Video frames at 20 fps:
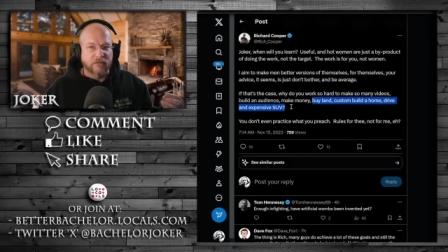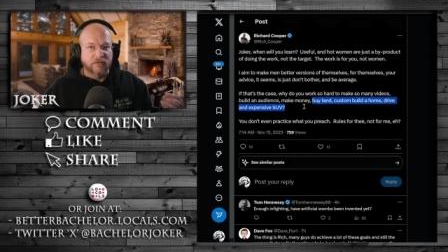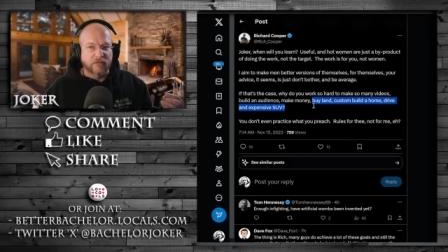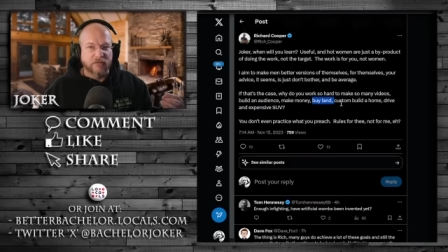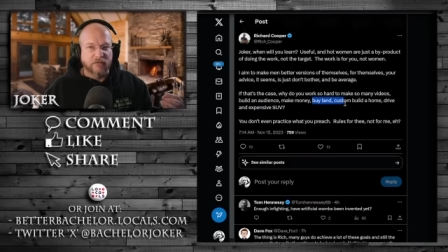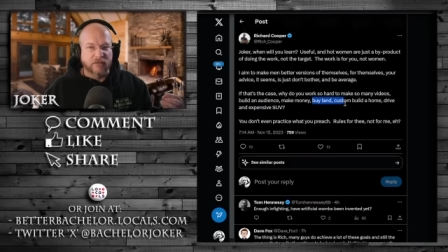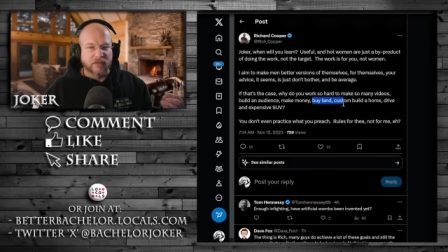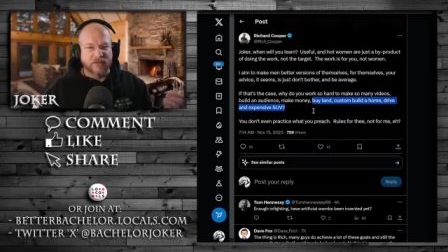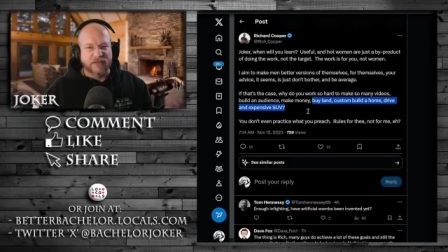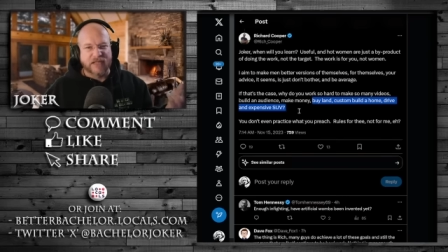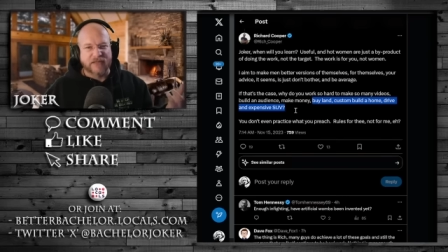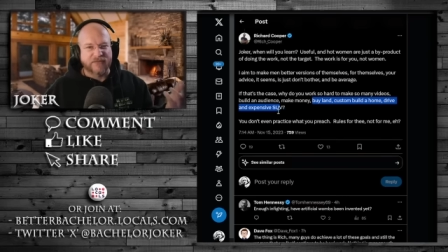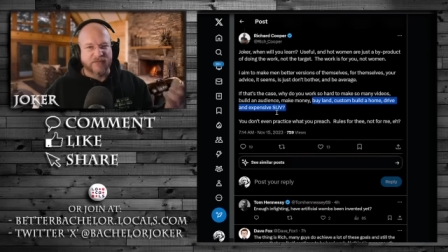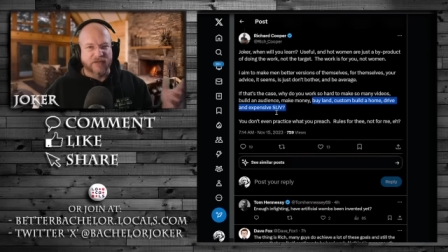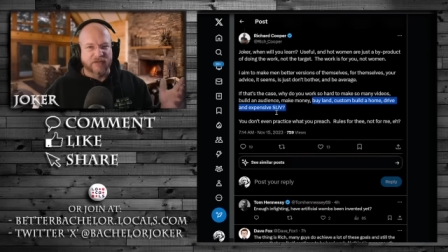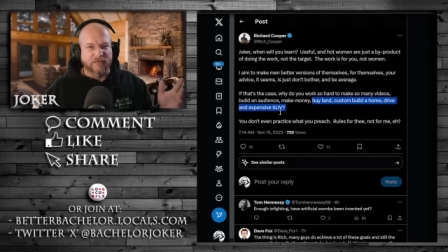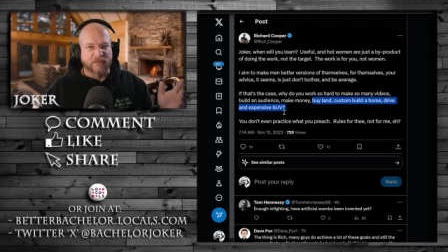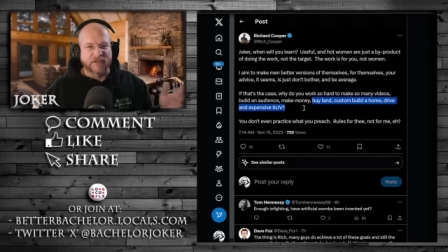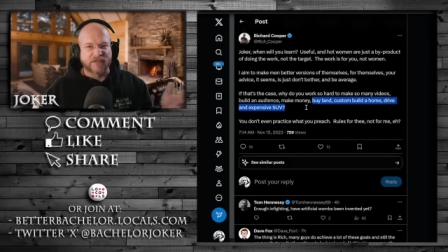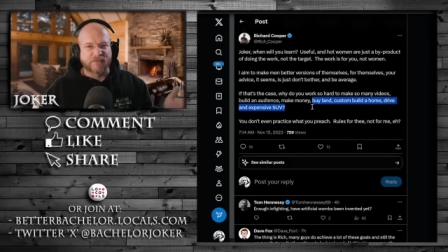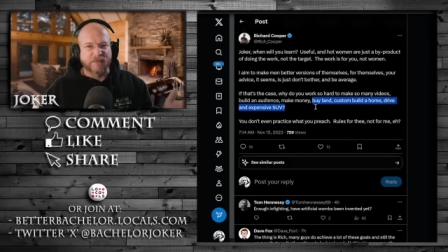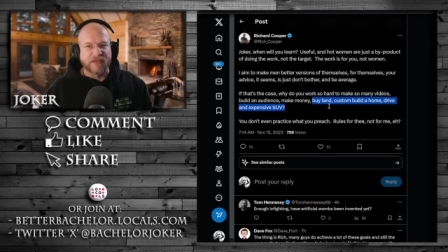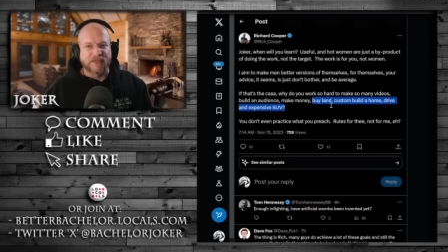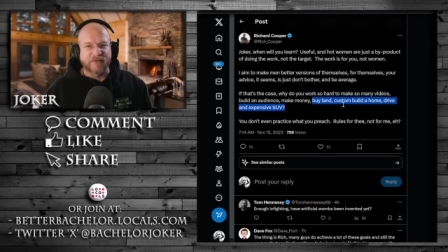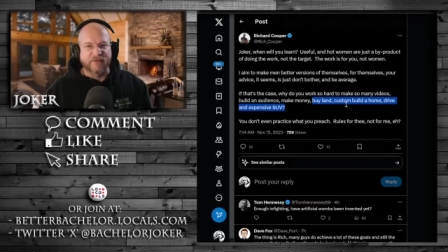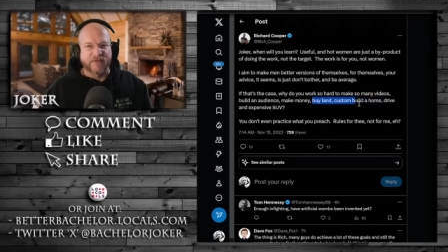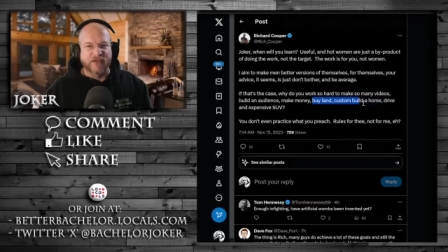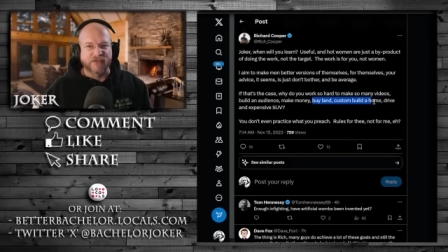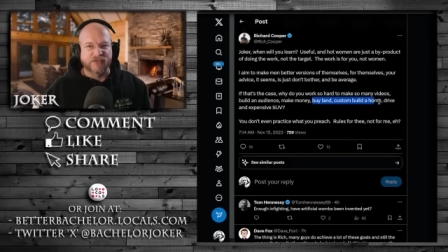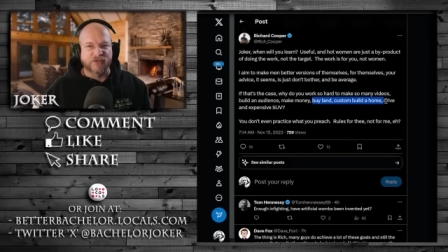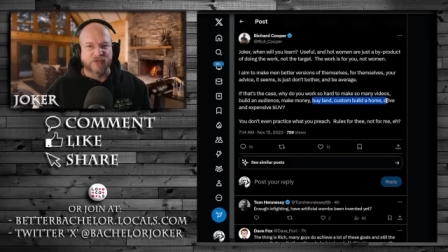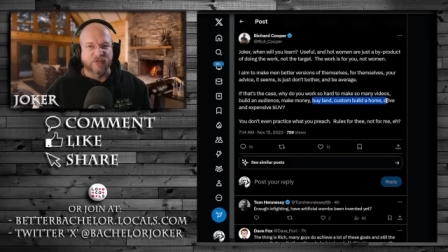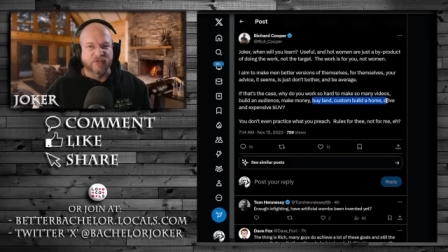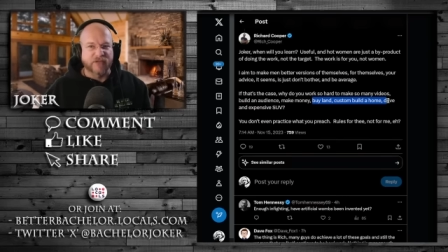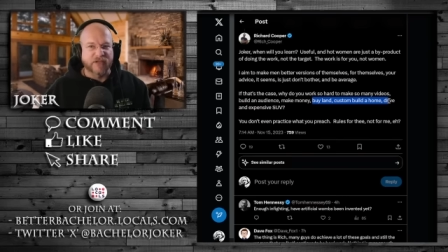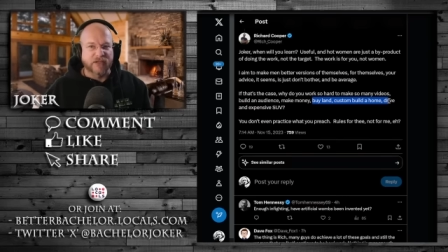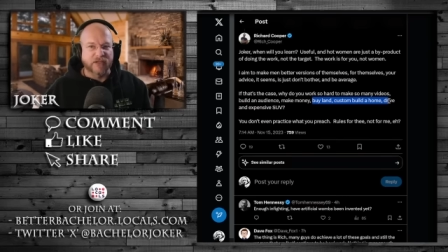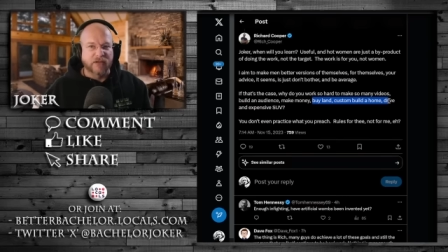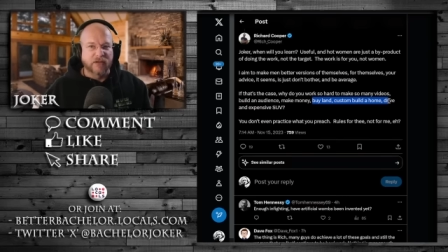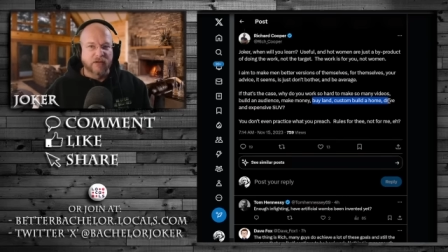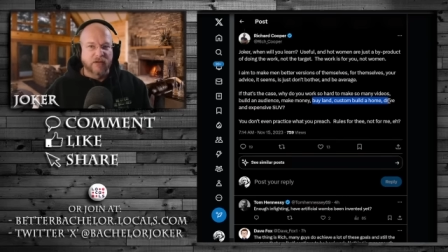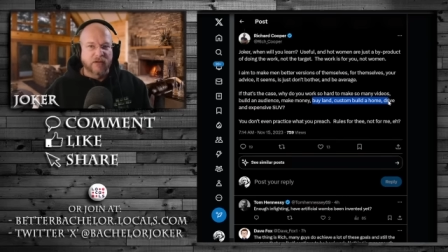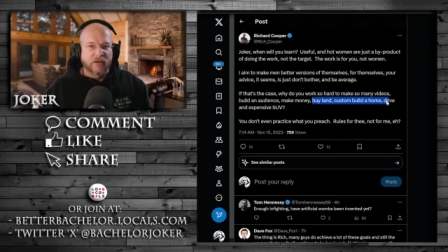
not the expensive SUV.